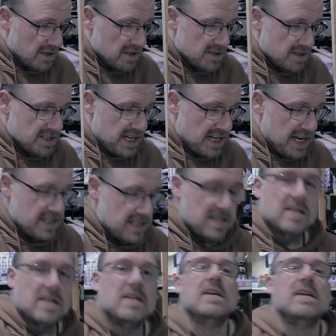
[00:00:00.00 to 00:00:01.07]
says,
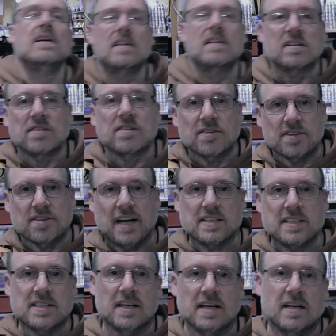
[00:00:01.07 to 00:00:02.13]

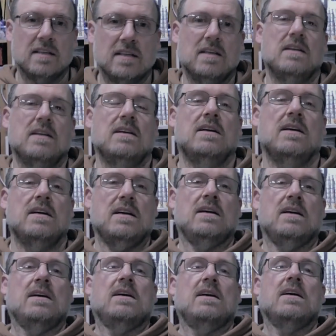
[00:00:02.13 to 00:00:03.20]
thanks Duncan,
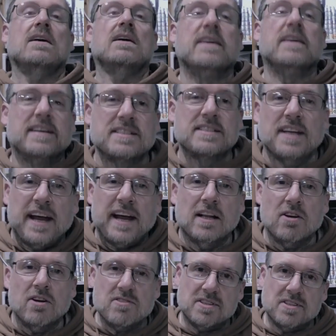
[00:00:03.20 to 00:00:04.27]
say
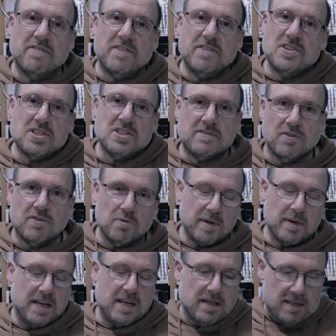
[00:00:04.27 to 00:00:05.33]
hello to the fishies for
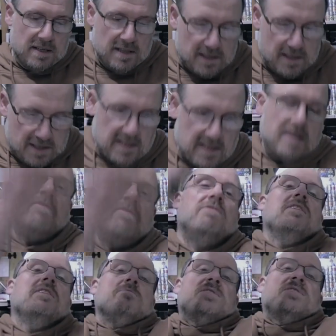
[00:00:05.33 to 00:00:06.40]
me and
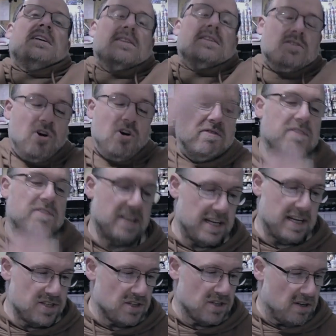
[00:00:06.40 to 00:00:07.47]
flips Duncan off the
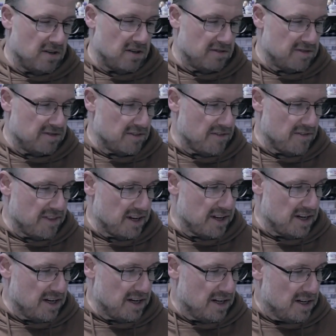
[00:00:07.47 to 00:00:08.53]
edge of
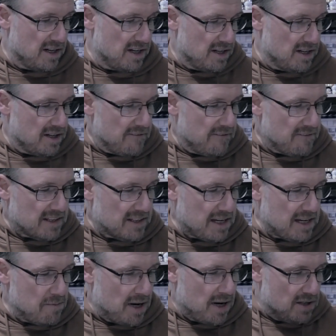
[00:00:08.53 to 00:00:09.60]
the
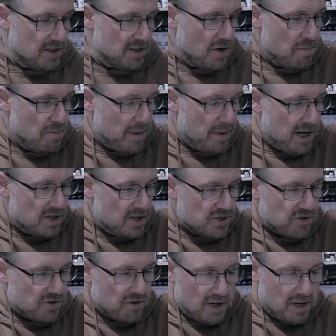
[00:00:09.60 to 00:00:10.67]
Kamano barge
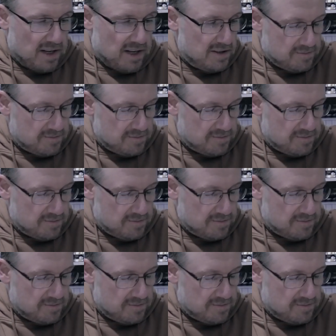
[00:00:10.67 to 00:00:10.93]
cruiser.